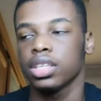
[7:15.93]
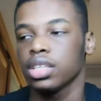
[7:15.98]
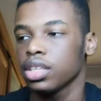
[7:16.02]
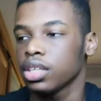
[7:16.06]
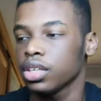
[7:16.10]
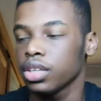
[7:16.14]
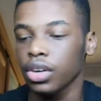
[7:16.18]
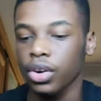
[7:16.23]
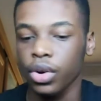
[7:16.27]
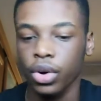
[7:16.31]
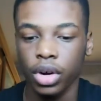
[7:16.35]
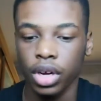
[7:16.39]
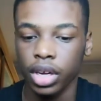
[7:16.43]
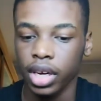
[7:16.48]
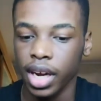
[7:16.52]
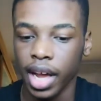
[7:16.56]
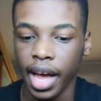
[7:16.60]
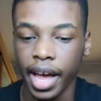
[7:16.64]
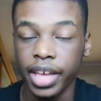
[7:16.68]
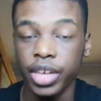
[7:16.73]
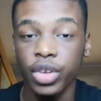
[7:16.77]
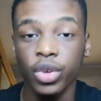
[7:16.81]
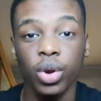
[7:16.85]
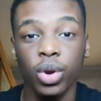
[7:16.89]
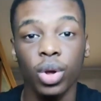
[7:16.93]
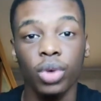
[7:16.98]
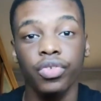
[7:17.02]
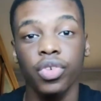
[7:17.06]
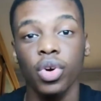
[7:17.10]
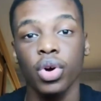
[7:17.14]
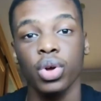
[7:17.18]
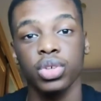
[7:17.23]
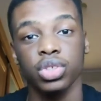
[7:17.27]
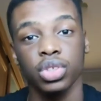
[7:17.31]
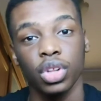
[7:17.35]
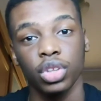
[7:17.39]
You know, like, you don't
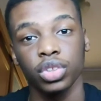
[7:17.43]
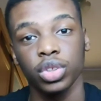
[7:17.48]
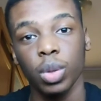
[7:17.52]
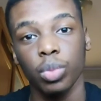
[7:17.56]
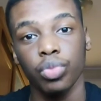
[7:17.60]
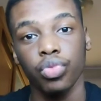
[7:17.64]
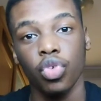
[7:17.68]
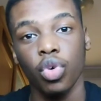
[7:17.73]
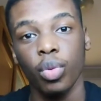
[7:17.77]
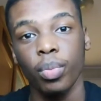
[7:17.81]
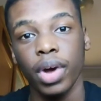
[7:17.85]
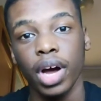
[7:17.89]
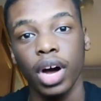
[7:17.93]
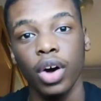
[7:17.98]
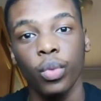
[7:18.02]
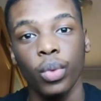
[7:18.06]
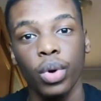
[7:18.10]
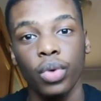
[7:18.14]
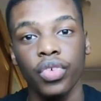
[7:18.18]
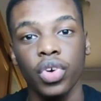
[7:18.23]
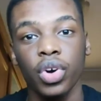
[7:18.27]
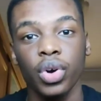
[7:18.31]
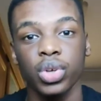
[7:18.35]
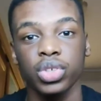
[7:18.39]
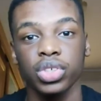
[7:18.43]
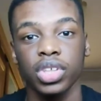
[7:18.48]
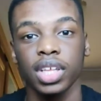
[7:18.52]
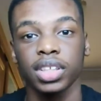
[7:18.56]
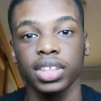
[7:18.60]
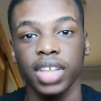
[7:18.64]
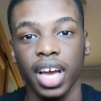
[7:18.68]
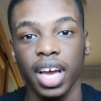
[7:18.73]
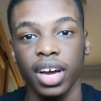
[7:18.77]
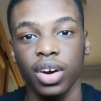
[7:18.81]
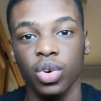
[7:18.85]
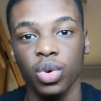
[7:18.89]
focus on the top four battle, we'll focus on the
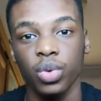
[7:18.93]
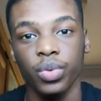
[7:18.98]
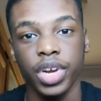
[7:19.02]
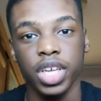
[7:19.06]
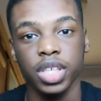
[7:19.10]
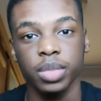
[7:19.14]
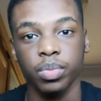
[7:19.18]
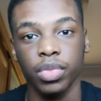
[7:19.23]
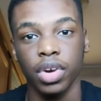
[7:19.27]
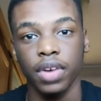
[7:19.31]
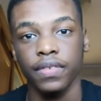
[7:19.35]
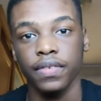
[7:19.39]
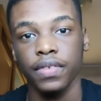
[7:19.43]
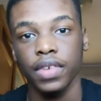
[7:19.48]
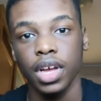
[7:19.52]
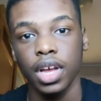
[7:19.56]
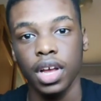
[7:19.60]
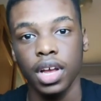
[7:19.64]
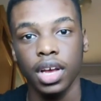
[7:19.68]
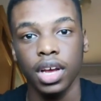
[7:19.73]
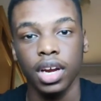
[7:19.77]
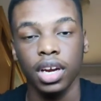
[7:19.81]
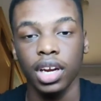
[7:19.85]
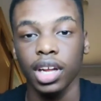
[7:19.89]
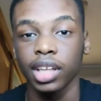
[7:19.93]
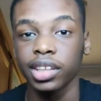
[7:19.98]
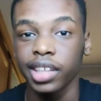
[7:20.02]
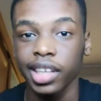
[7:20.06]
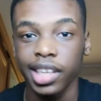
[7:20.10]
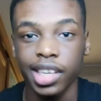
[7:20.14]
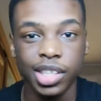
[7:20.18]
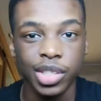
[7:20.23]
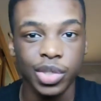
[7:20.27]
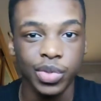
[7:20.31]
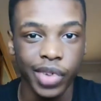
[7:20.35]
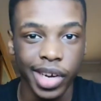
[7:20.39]
title race, bruv.
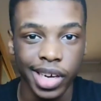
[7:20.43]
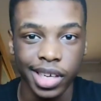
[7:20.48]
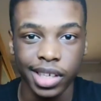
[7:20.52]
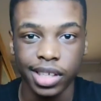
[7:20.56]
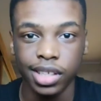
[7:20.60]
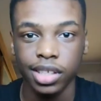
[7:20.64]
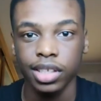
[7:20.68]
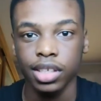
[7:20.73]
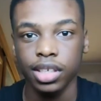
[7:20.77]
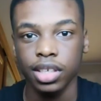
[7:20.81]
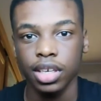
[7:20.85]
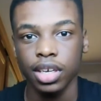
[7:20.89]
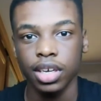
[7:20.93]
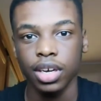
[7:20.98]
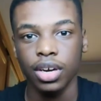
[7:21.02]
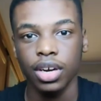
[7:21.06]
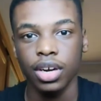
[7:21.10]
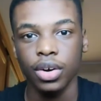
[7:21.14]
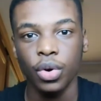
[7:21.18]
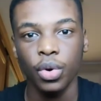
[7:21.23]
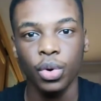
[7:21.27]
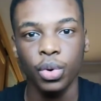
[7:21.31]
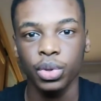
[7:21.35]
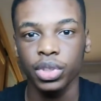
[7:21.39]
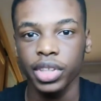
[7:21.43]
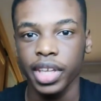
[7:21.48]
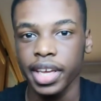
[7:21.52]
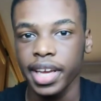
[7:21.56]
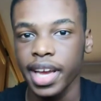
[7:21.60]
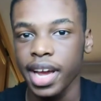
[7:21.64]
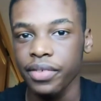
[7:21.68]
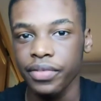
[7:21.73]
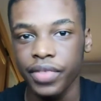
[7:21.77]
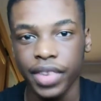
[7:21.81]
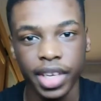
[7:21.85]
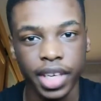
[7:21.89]
London is red. All
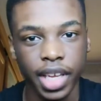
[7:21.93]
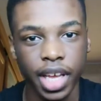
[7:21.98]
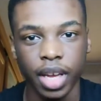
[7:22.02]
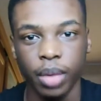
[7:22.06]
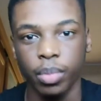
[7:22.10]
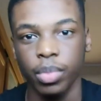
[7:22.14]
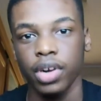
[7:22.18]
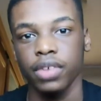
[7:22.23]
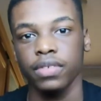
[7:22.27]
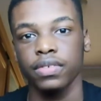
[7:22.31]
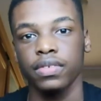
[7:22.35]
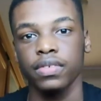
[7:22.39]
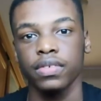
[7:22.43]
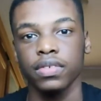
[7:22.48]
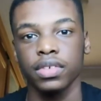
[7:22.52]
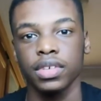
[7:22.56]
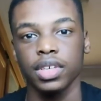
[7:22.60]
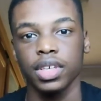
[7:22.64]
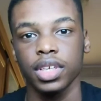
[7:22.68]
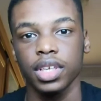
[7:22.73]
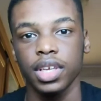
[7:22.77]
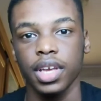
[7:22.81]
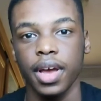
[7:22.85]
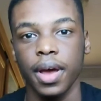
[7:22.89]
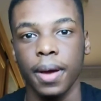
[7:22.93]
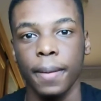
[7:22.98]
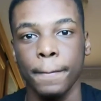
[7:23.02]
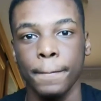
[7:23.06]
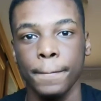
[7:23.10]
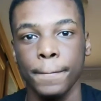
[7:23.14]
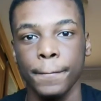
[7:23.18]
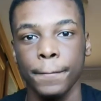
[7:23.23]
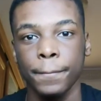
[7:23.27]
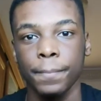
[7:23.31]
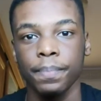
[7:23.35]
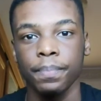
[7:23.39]
day, every day, bruv. Yeah?
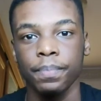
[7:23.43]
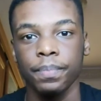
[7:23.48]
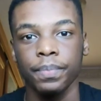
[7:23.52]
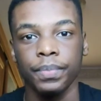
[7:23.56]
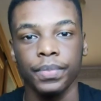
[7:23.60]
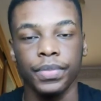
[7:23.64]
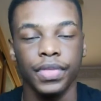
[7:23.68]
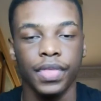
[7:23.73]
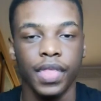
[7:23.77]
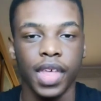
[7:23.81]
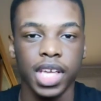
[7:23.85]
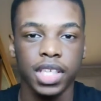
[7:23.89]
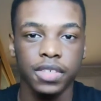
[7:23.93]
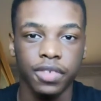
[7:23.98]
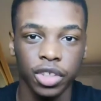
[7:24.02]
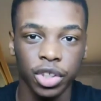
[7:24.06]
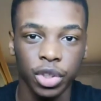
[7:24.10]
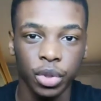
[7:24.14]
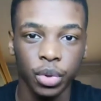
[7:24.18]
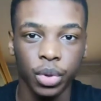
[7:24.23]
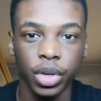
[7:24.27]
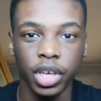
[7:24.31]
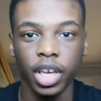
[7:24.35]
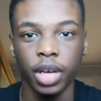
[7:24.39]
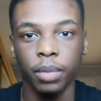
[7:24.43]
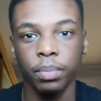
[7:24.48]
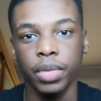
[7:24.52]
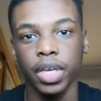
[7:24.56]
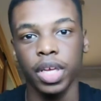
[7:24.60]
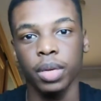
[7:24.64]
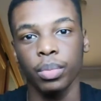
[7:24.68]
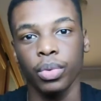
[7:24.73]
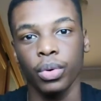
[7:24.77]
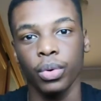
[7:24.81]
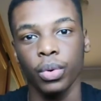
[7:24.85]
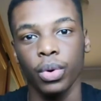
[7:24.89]
Thanks for tuning in,
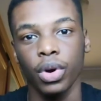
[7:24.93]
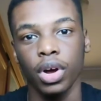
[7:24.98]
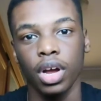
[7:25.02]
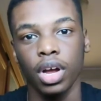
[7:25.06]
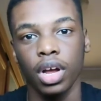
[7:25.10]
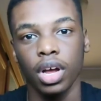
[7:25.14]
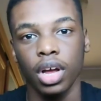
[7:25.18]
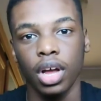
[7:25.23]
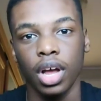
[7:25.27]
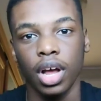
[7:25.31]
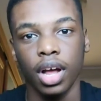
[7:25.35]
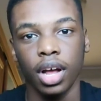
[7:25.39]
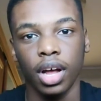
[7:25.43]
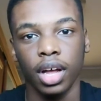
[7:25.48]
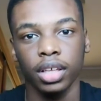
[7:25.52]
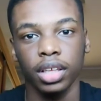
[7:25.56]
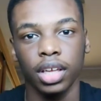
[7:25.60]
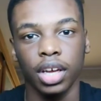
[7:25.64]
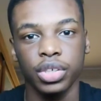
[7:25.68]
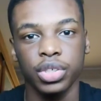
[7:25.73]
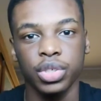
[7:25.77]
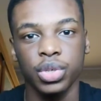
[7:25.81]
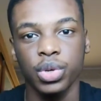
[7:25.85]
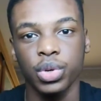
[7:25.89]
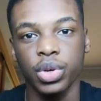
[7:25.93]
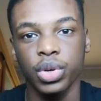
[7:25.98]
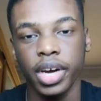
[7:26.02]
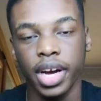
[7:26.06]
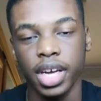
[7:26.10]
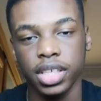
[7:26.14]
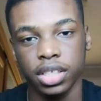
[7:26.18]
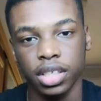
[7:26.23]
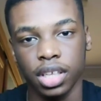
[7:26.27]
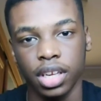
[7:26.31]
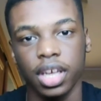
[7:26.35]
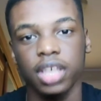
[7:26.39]
people. And I'll see you
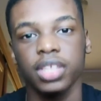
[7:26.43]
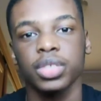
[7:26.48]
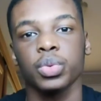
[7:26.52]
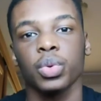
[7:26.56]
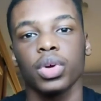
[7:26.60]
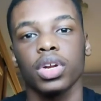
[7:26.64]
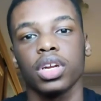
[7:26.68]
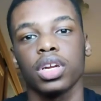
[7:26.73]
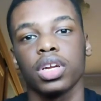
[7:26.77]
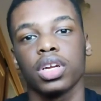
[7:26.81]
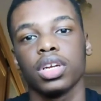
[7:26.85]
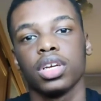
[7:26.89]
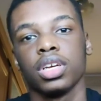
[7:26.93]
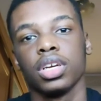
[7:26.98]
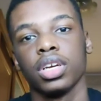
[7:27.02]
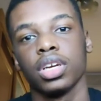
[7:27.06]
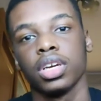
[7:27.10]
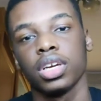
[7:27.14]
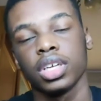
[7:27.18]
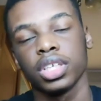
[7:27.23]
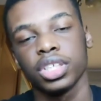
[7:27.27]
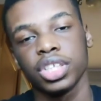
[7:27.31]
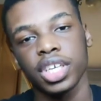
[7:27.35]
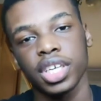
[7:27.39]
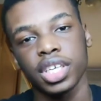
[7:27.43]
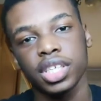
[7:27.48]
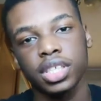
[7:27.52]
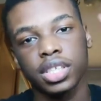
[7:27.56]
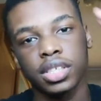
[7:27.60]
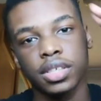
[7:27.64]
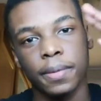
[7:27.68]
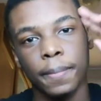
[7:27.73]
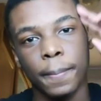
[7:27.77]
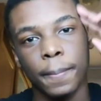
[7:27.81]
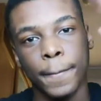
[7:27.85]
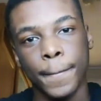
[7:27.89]
guys in the next one.
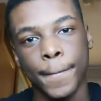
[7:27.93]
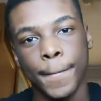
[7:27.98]
Cheers.